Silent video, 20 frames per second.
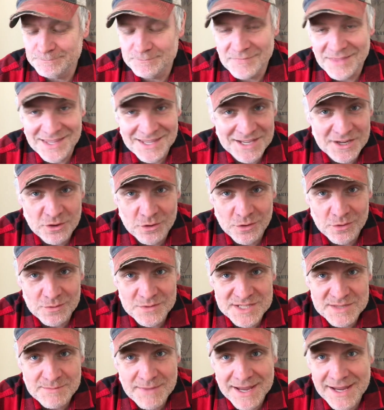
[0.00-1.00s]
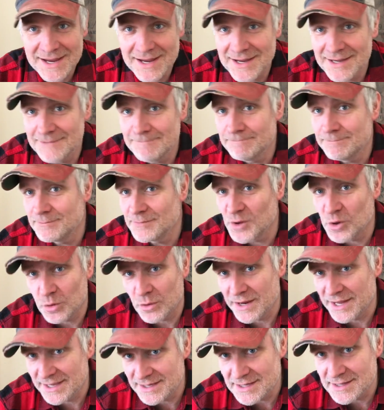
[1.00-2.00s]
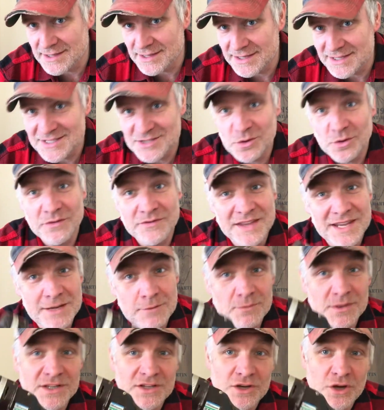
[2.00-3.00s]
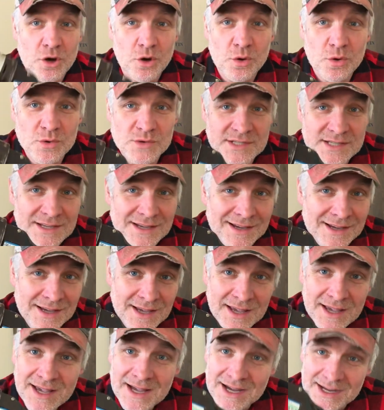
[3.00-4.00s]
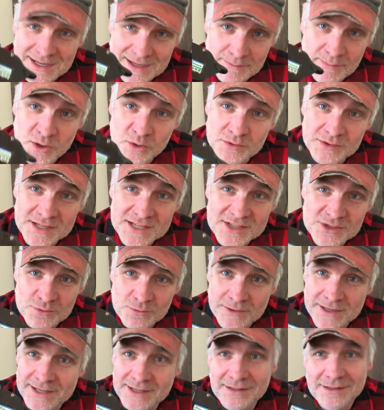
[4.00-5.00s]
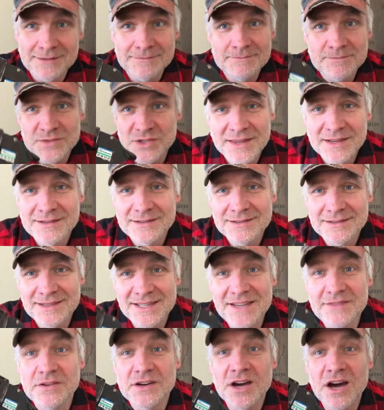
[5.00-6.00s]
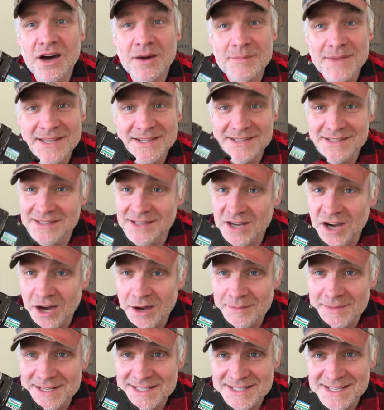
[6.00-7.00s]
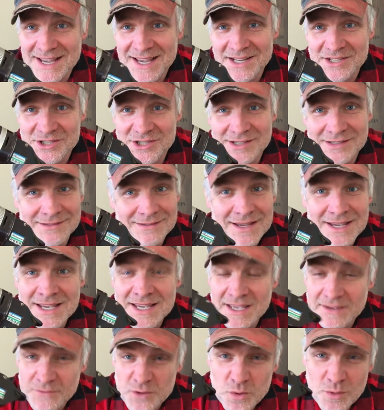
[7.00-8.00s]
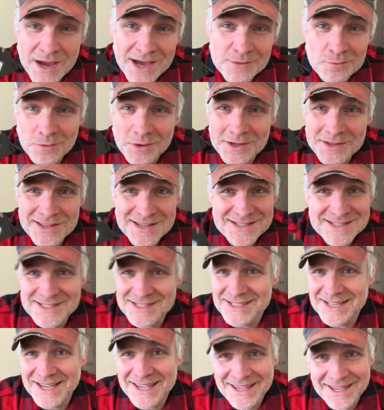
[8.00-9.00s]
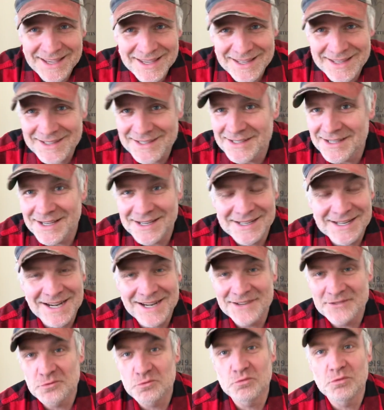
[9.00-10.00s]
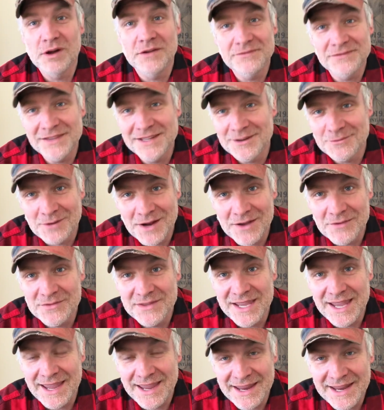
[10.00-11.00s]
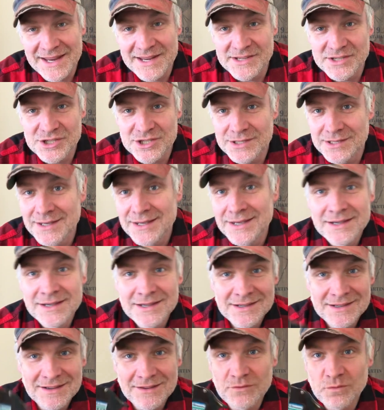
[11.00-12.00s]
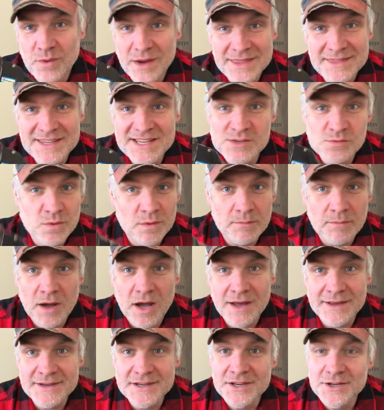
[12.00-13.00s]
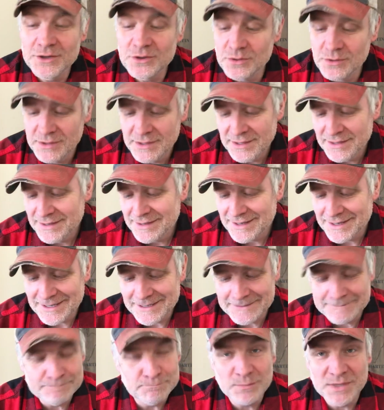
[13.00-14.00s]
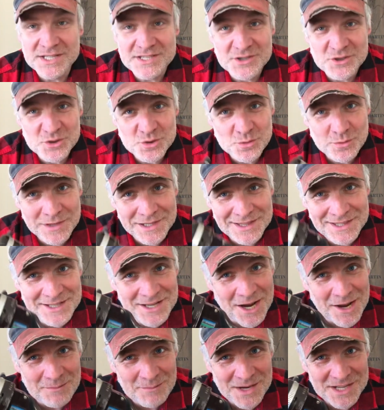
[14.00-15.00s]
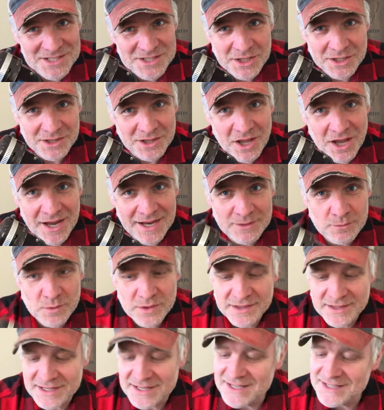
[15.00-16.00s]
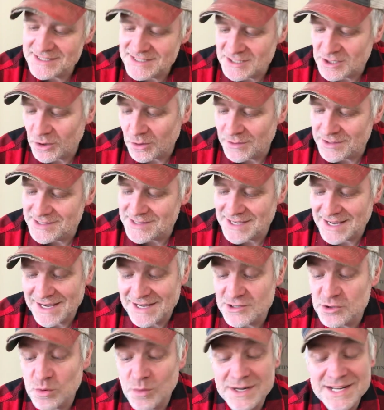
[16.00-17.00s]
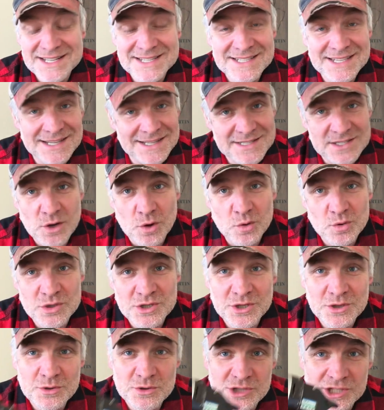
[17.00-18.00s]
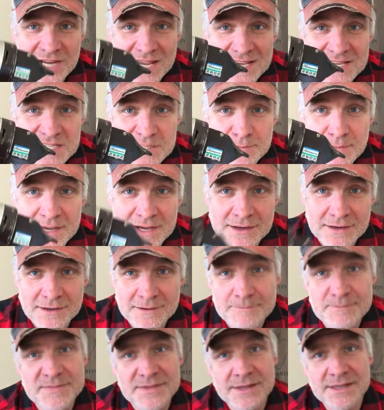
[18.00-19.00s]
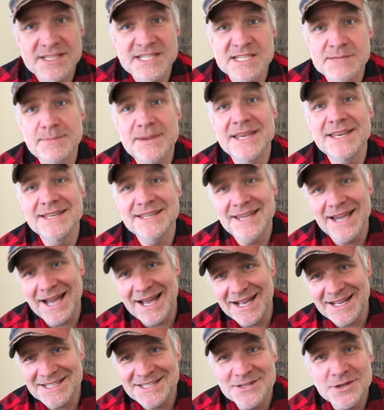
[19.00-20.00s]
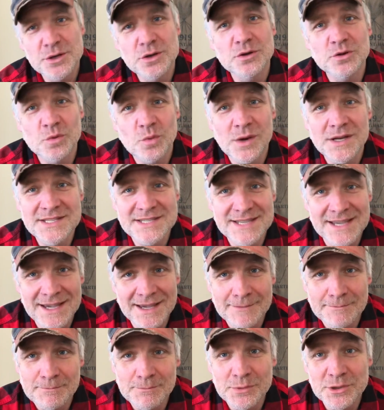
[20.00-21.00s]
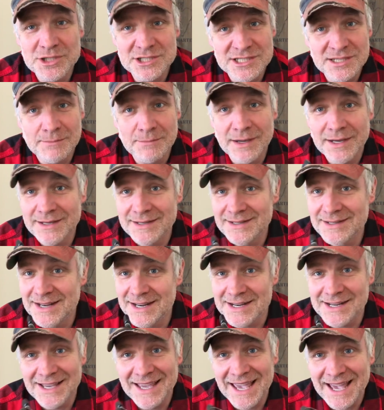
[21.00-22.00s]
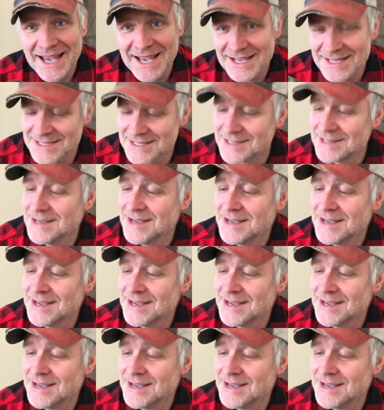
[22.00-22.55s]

the year it was made or anything. So if anyone knows about this reel, leave a comment in the comment section. If you had one of these as a kid, kind of roughly around the age of when these were bought new, because there's really not much online with it. So it's a 2602 Shakespeare spin cast. So you know the ones you push the button and it casts.